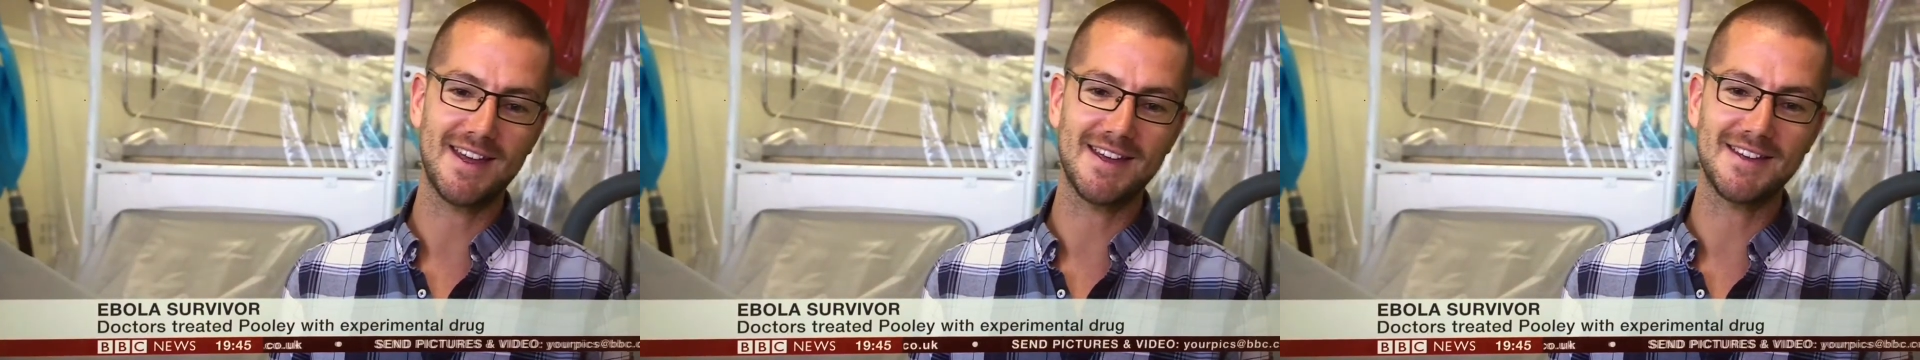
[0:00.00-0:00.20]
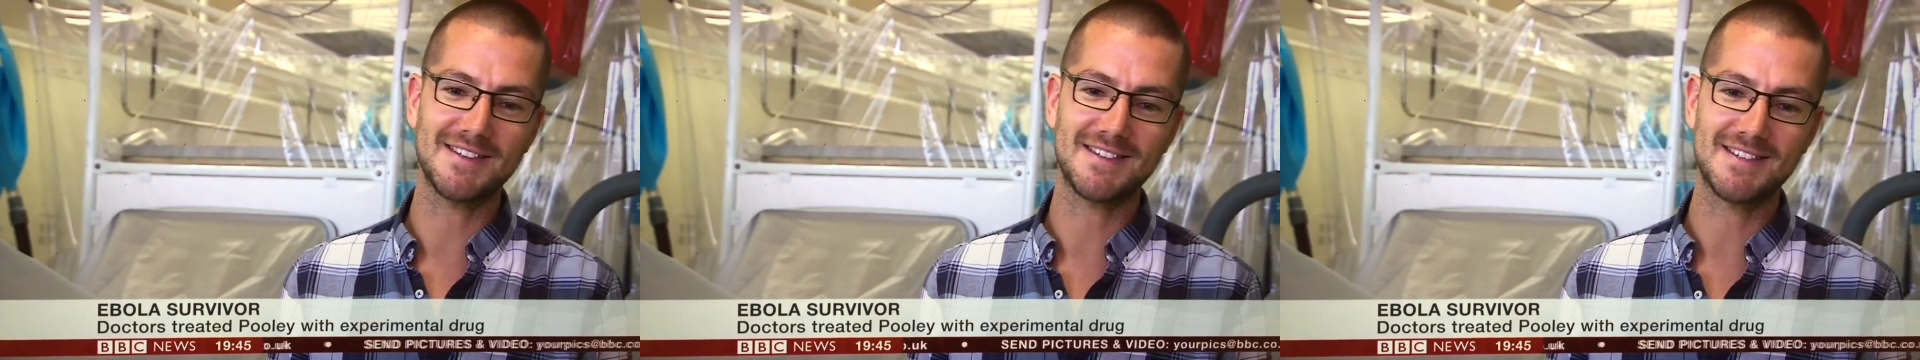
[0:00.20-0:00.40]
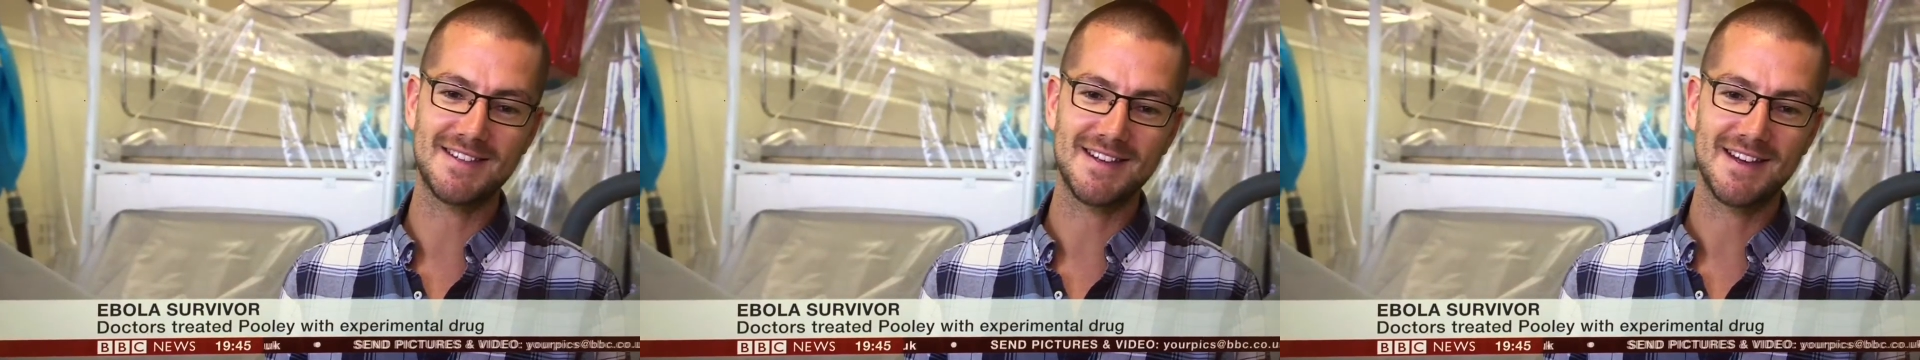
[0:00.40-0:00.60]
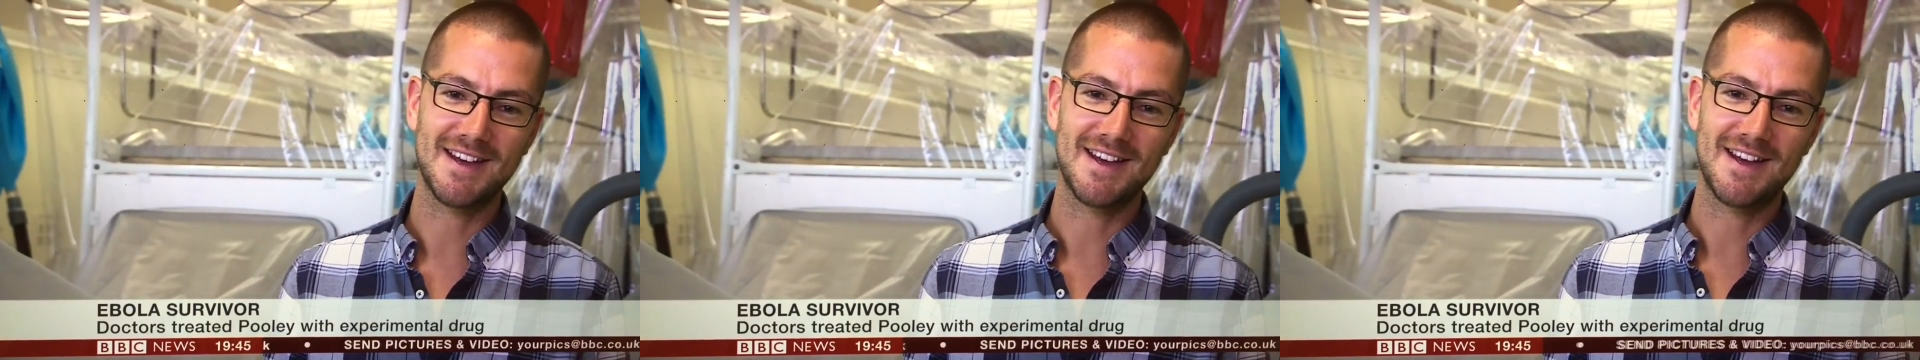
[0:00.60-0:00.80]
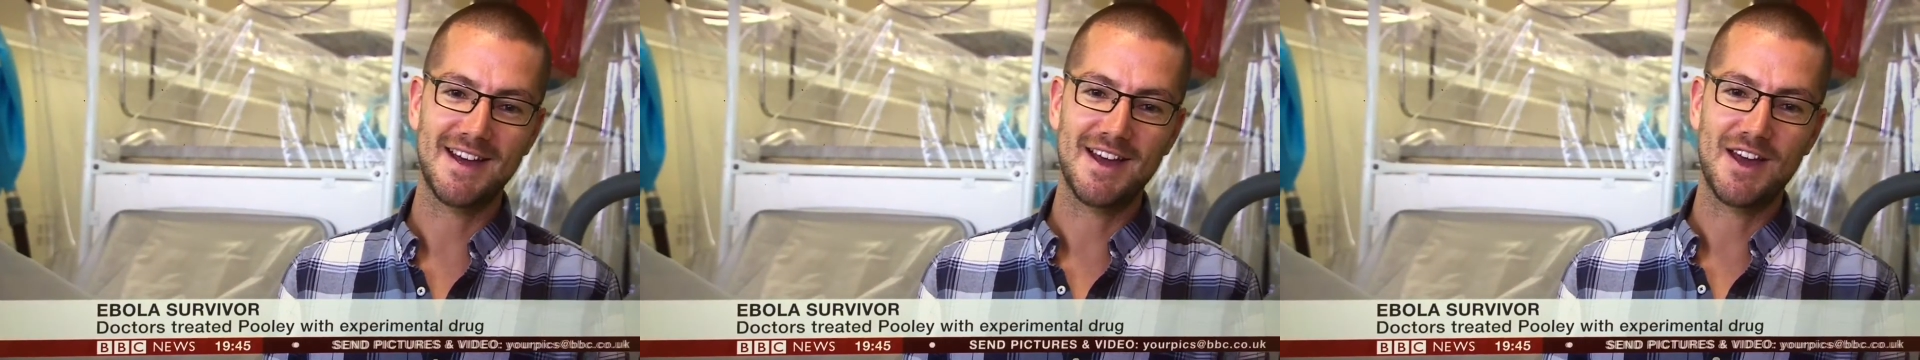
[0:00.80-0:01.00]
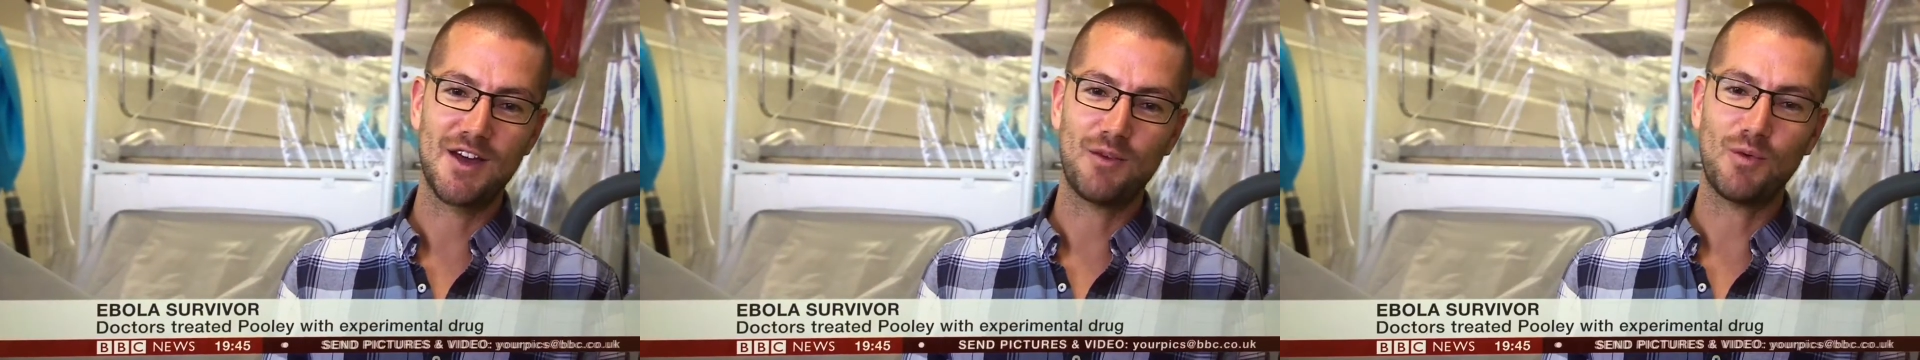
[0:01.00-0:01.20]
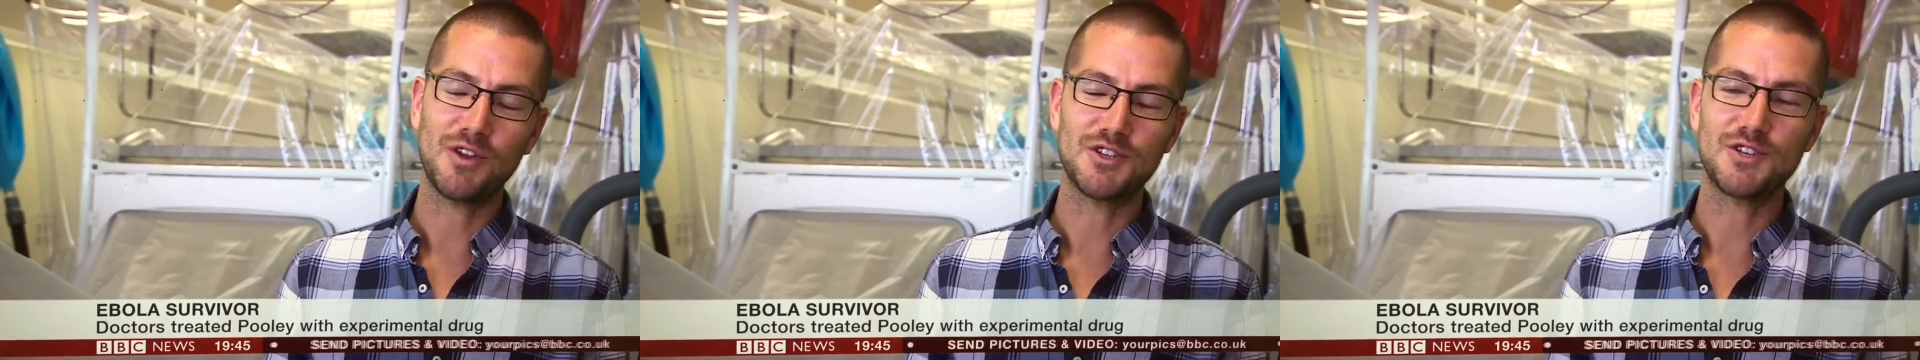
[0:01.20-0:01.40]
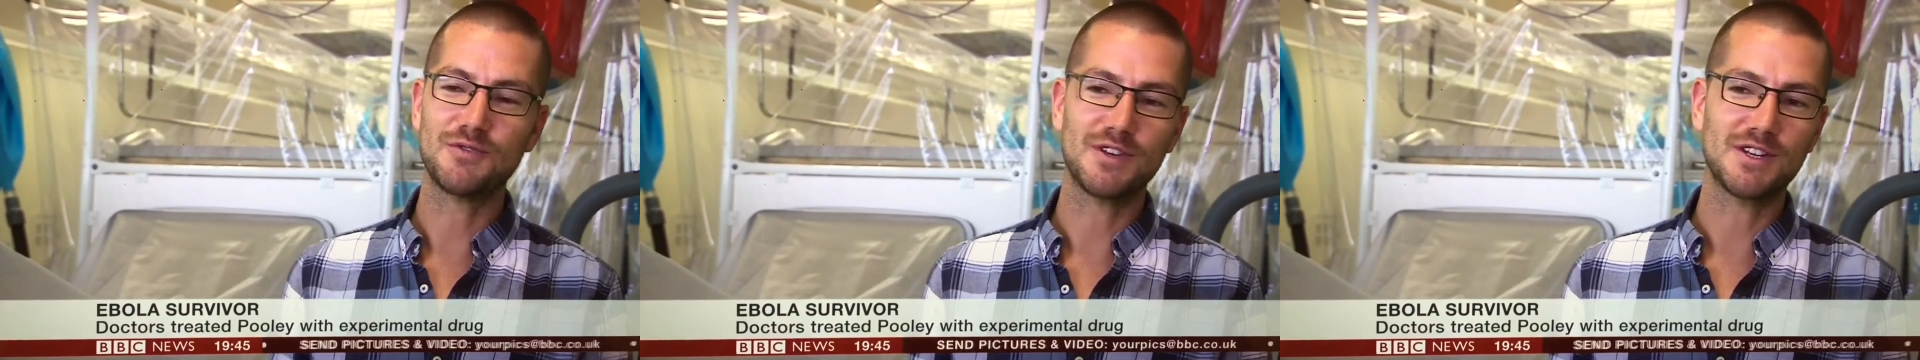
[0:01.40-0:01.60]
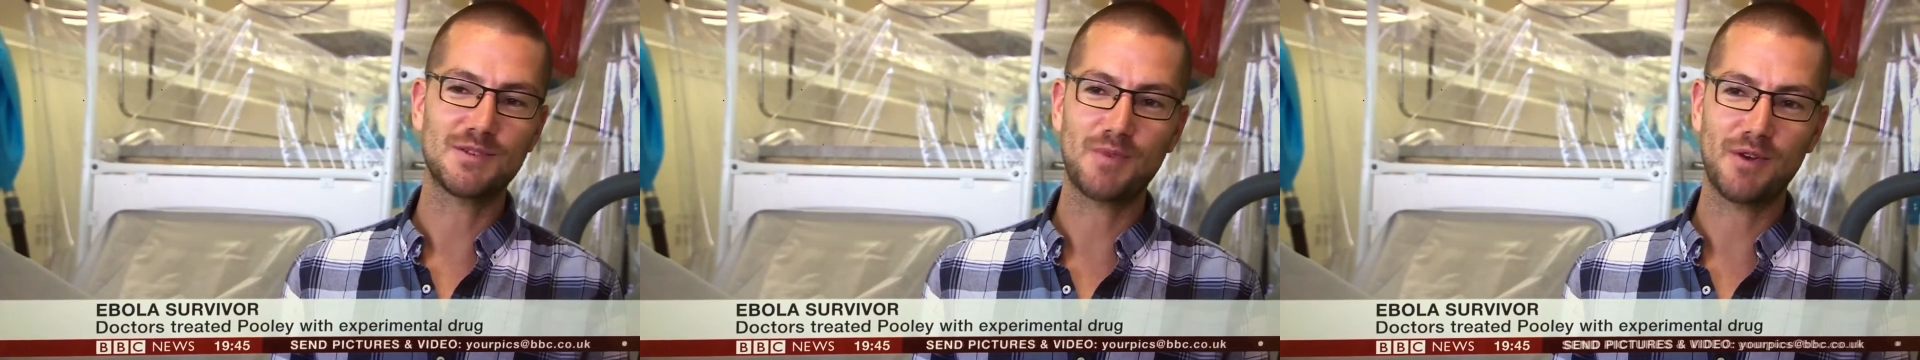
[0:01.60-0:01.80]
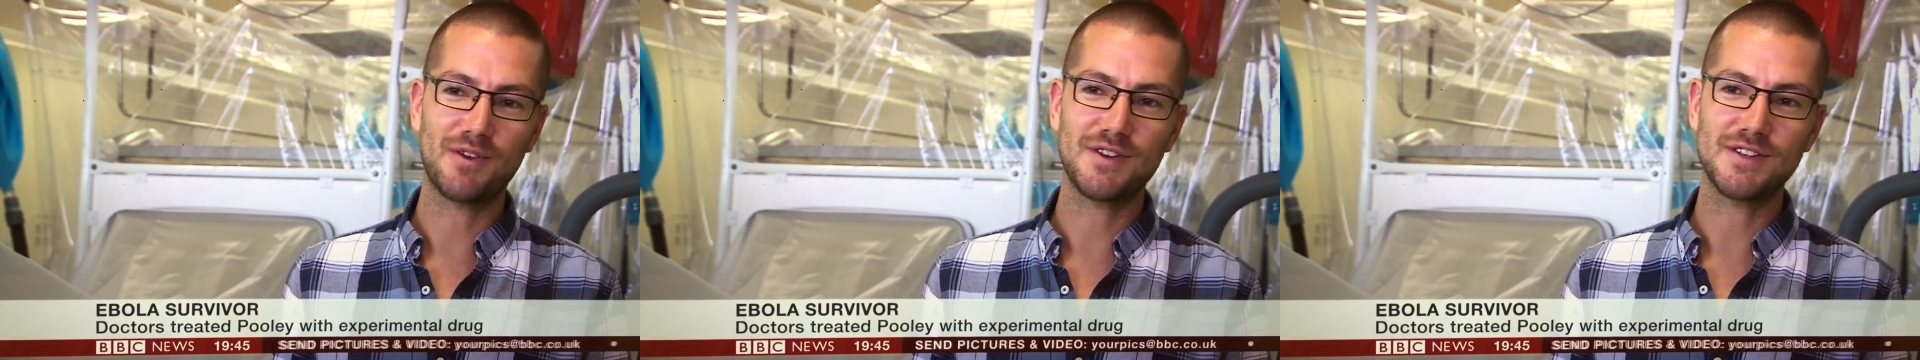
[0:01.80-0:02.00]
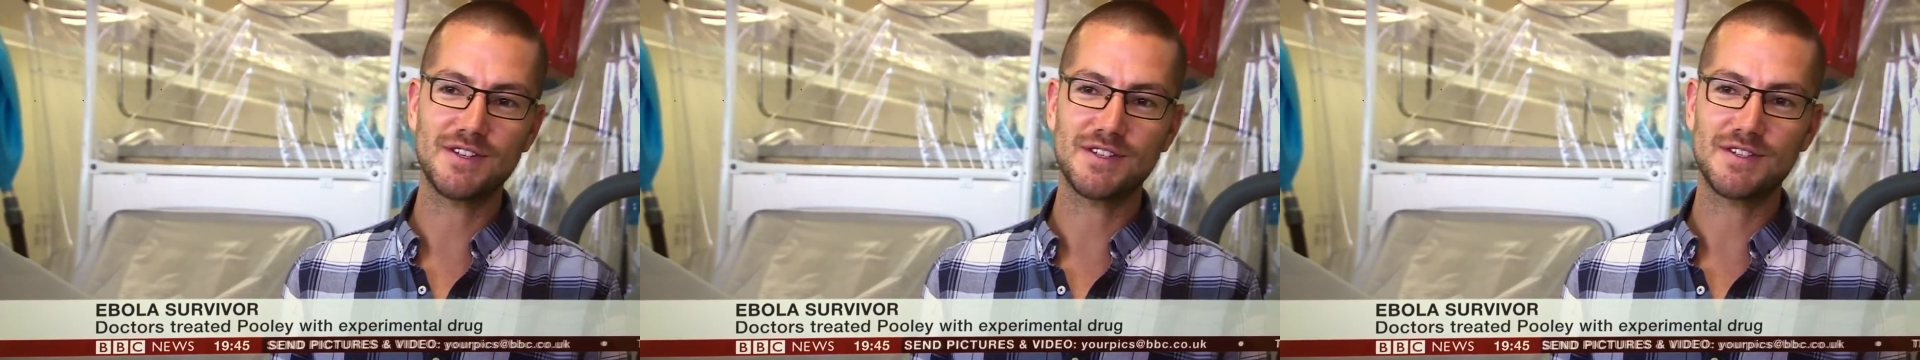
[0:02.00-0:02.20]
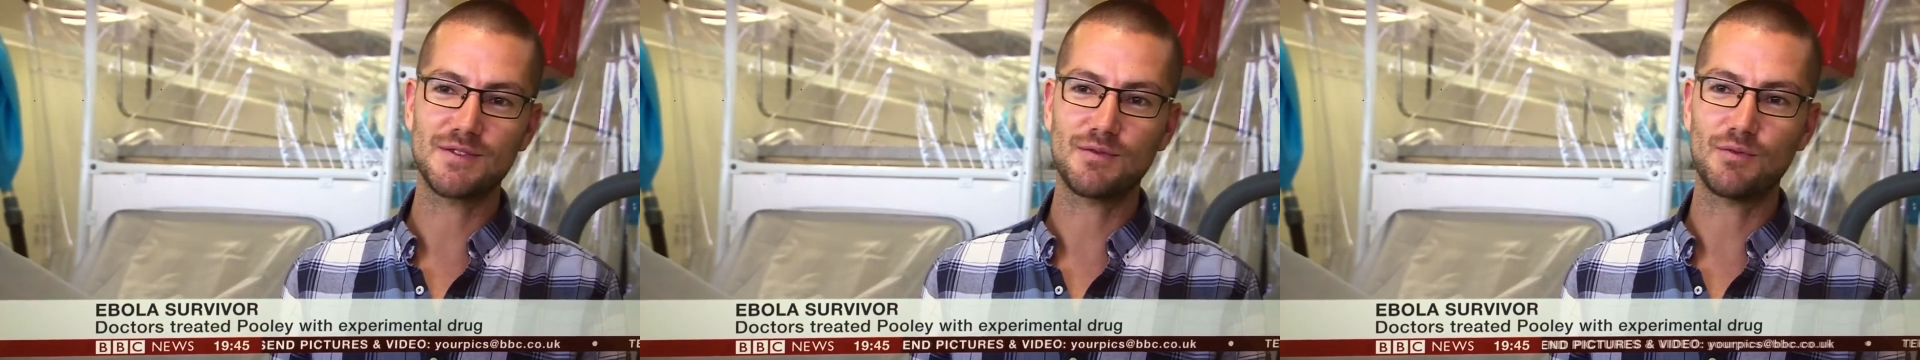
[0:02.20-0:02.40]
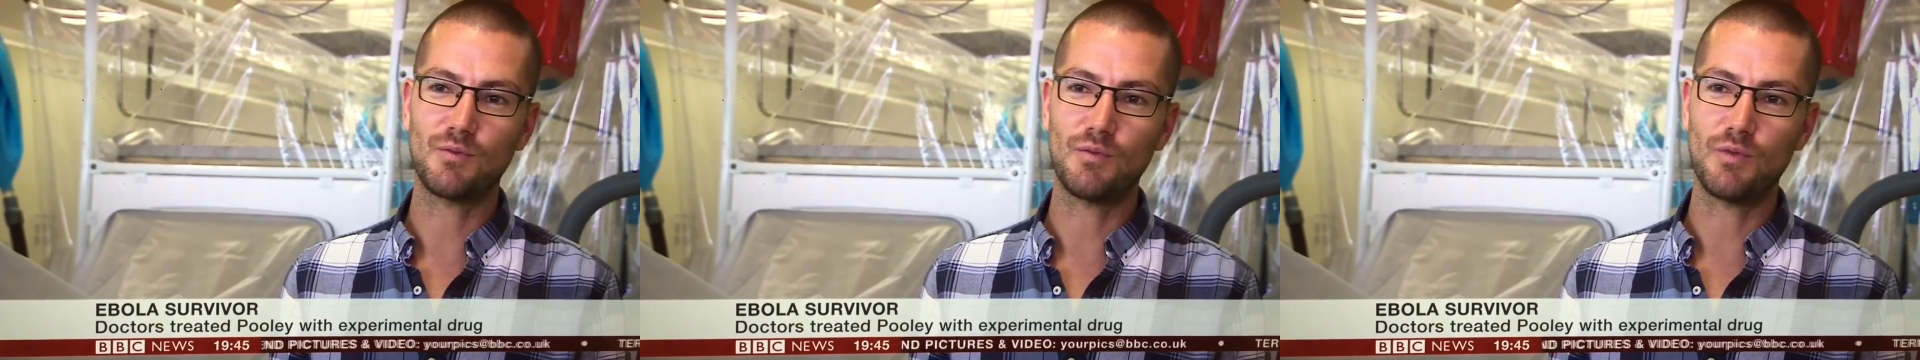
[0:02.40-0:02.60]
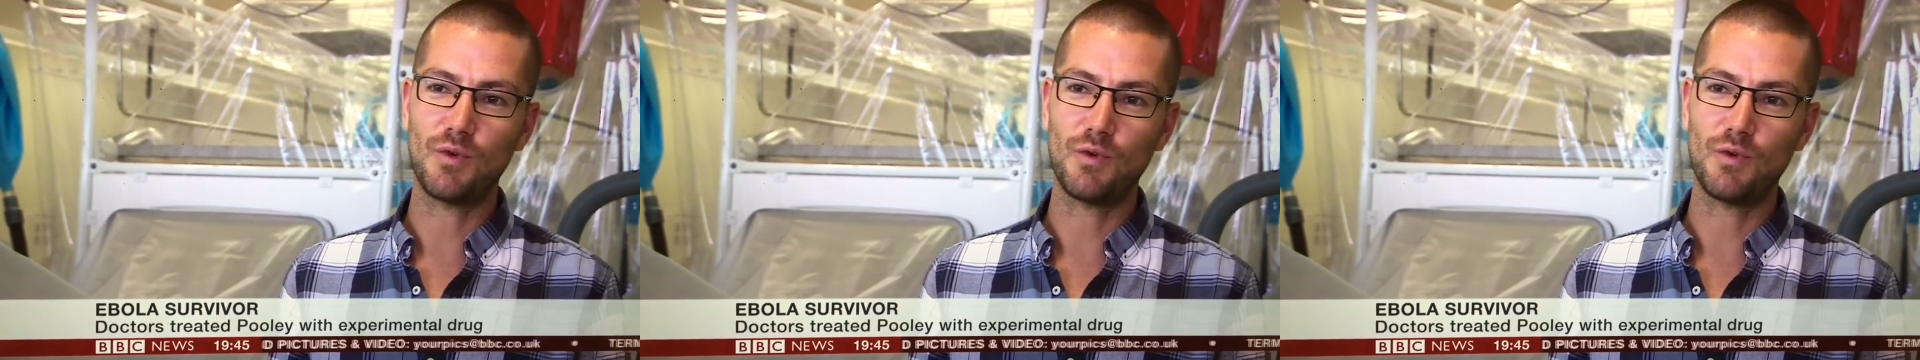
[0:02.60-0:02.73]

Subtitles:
is, once you've experienced